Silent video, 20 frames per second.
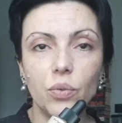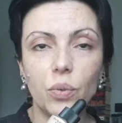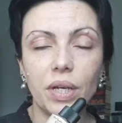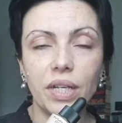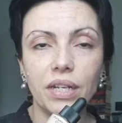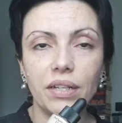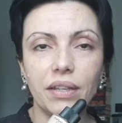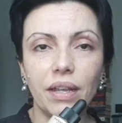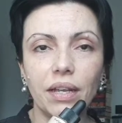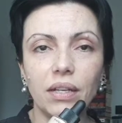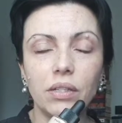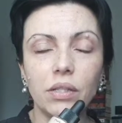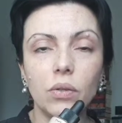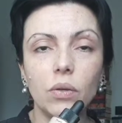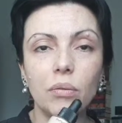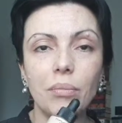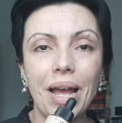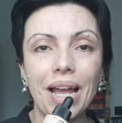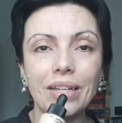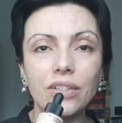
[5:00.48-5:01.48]
do anything.
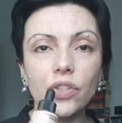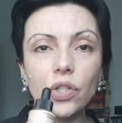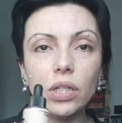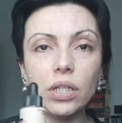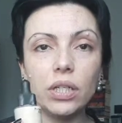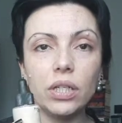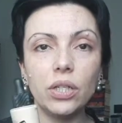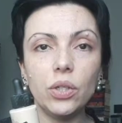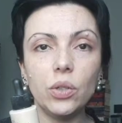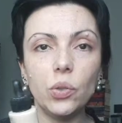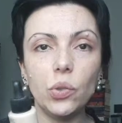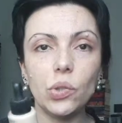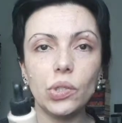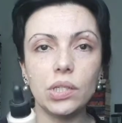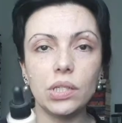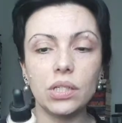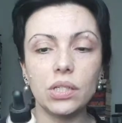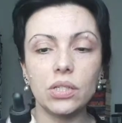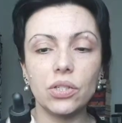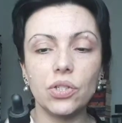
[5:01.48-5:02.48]
So I'm actually
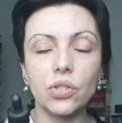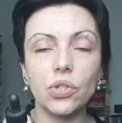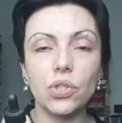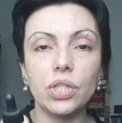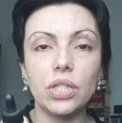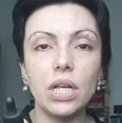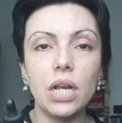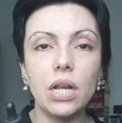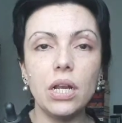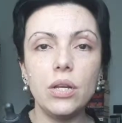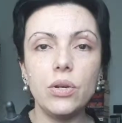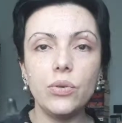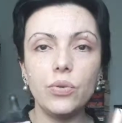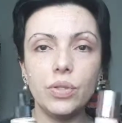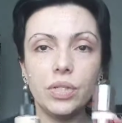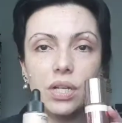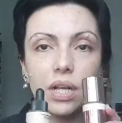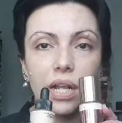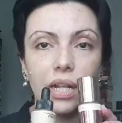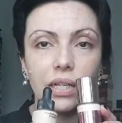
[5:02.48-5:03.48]
using this to
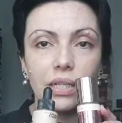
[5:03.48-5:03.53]
dilute